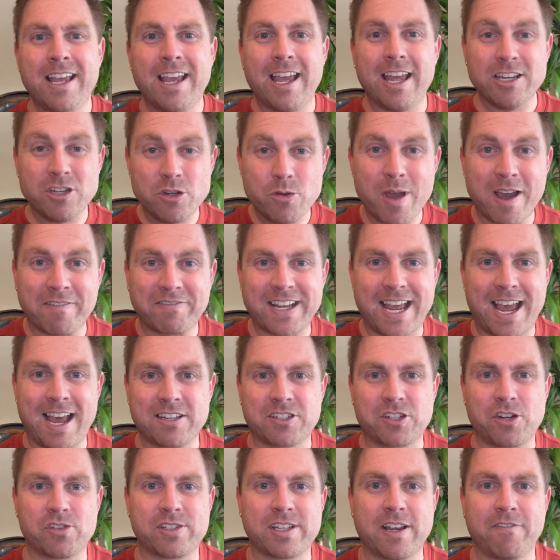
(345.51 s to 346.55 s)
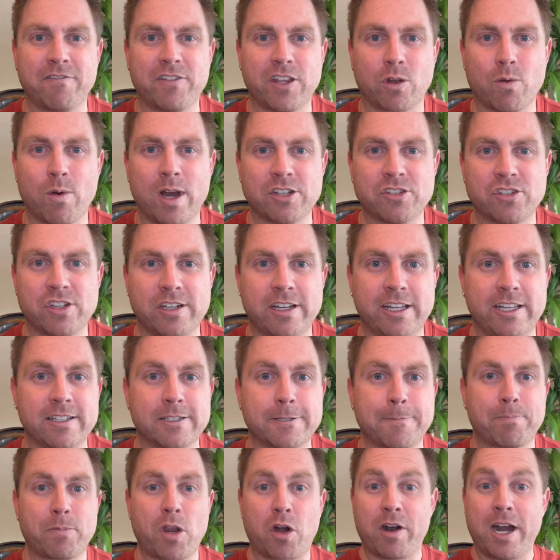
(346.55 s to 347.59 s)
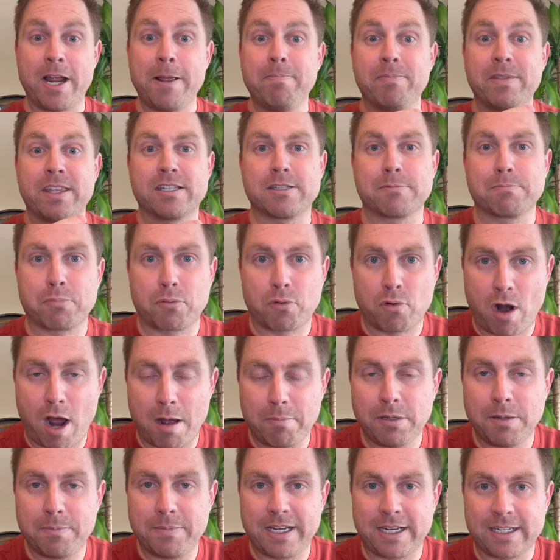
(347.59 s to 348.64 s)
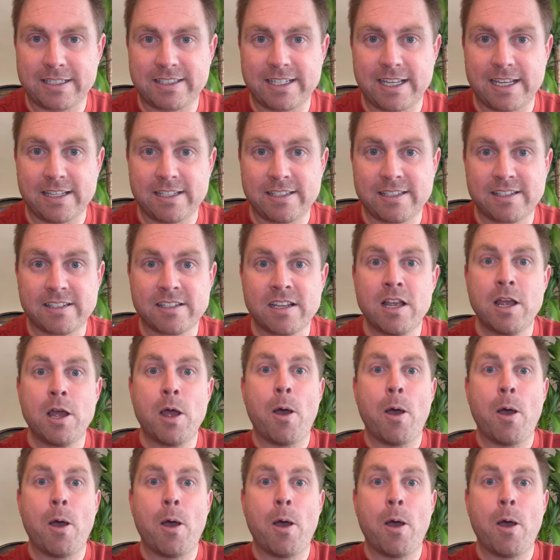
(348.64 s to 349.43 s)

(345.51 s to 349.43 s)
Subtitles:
And you have to ask yourself, the question is, all right, this problem exists.